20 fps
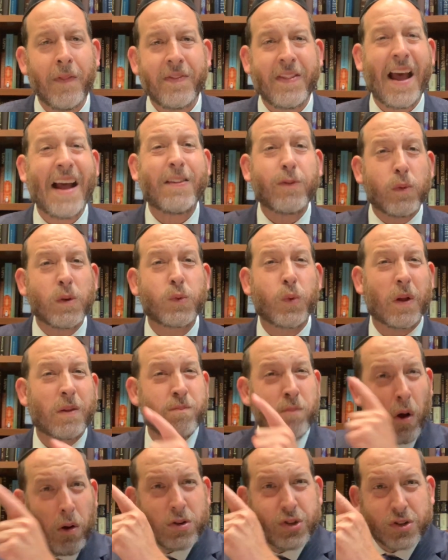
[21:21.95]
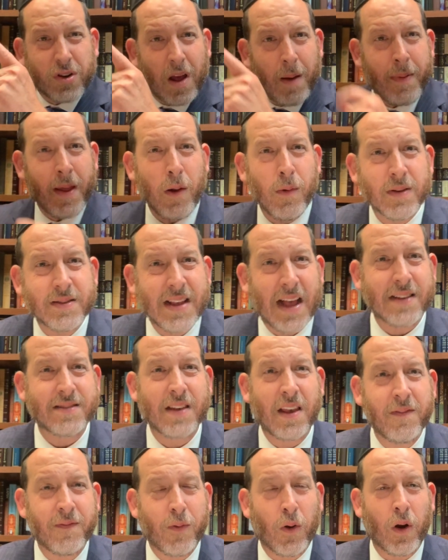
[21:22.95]
That was what Moshe Rabbeinu was
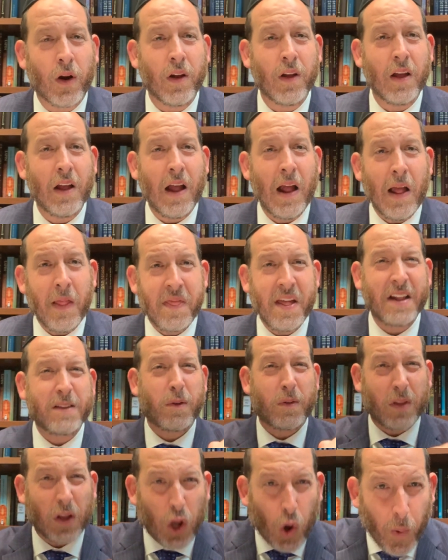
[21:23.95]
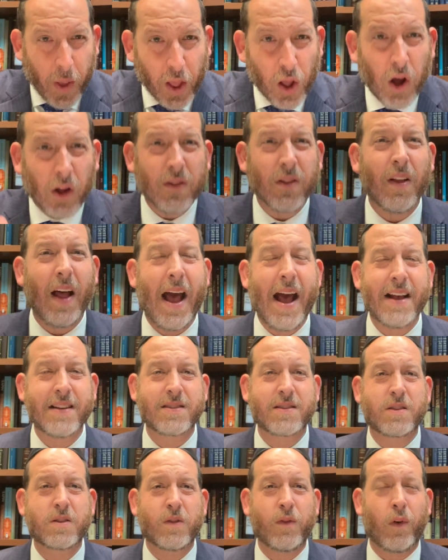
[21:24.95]
asking for. That's what the Kohen Gadol
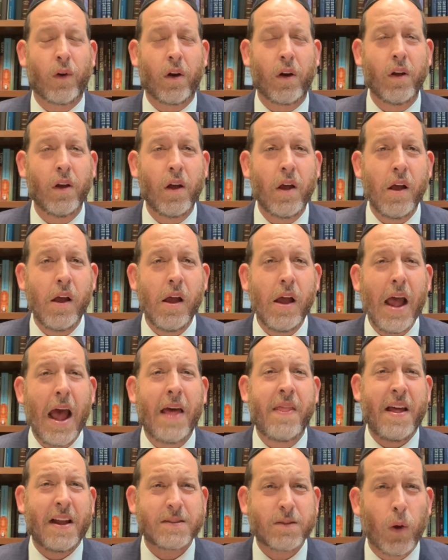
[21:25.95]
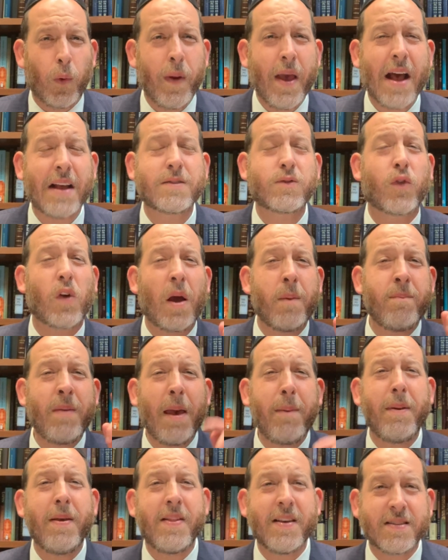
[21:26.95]
asks for. And that's what we ask for. And
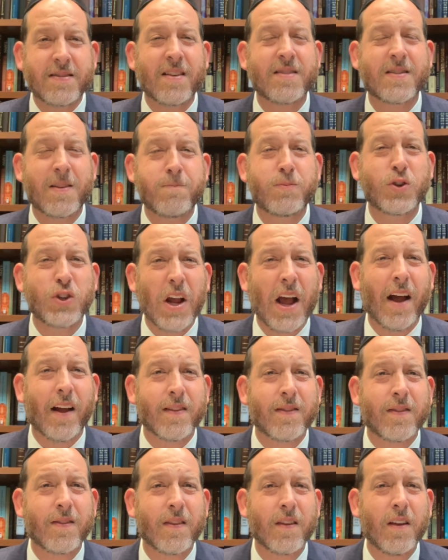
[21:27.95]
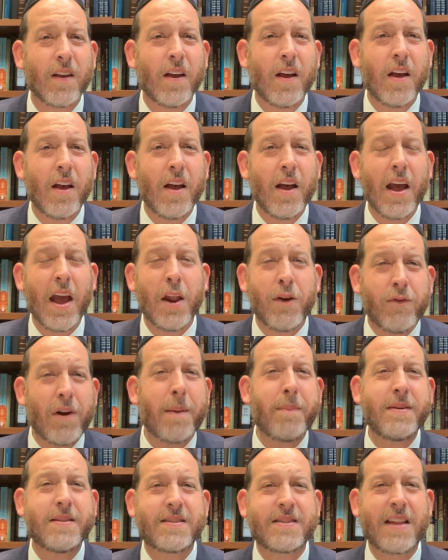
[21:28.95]
maybe this is the pshat in
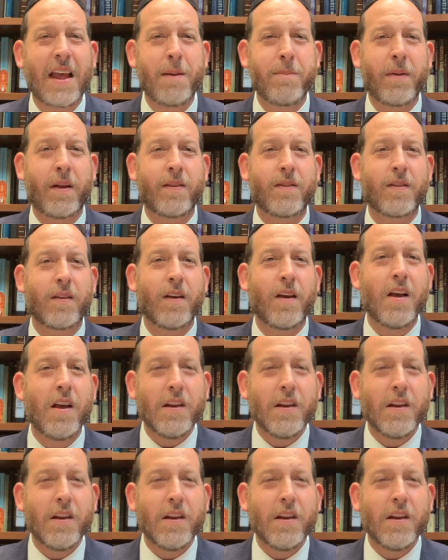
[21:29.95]
Rebbe's statement.